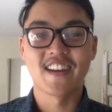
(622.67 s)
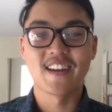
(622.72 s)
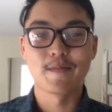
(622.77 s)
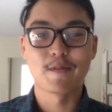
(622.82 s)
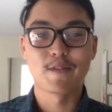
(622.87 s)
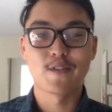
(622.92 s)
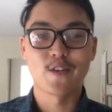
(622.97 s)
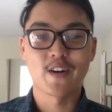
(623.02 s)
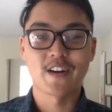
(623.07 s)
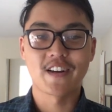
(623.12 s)

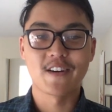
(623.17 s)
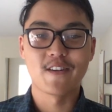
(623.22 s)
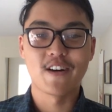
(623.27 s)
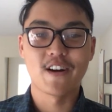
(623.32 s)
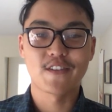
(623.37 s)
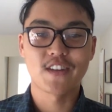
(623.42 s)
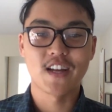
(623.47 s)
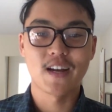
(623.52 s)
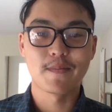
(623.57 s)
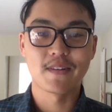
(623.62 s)
before I go
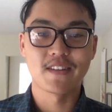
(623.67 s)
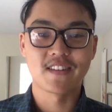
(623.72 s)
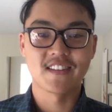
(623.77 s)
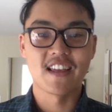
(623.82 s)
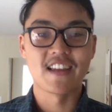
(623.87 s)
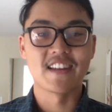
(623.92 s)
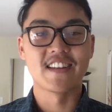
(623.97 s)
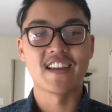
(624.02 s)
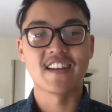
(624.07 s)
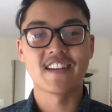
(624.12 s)
off topic is
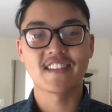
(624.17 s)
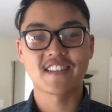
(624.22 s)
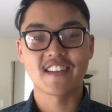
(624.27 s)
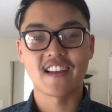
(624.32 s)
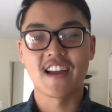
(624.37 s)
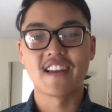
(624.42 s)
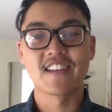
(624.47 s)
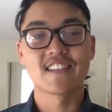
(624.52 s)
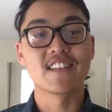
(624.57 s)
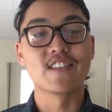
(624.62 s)
that data
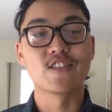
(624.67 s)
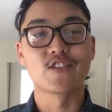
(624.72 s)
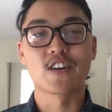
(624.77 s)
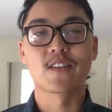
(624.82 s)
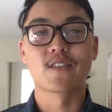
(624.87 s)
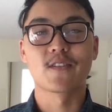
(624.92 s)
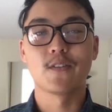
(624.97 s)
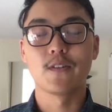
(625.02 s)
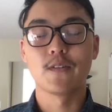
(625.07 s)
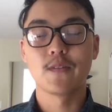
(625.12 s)
science in
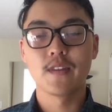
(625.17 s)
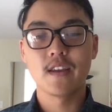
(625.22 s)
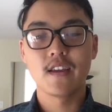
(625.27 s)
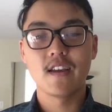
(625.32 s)
general,